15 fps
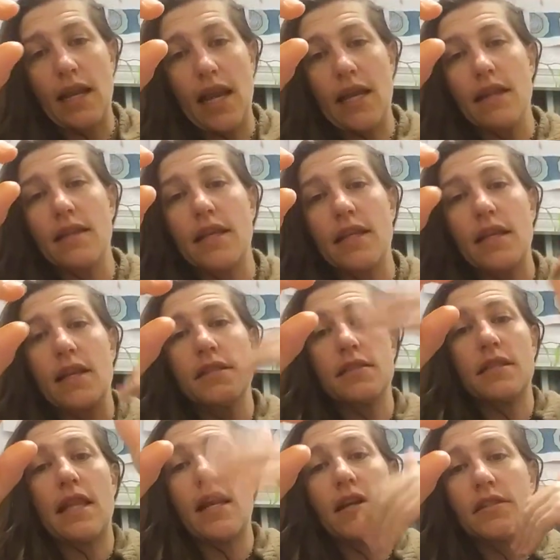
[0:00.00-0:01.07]
Anything that is
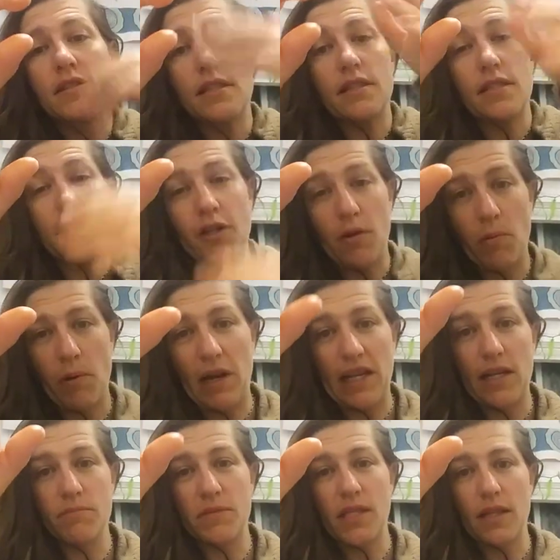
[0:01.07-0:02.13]
theirs that's in your body
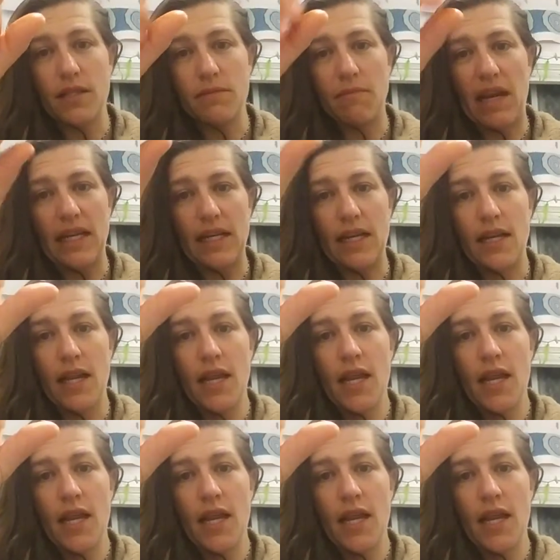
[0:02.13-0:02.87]
comes to this magnet,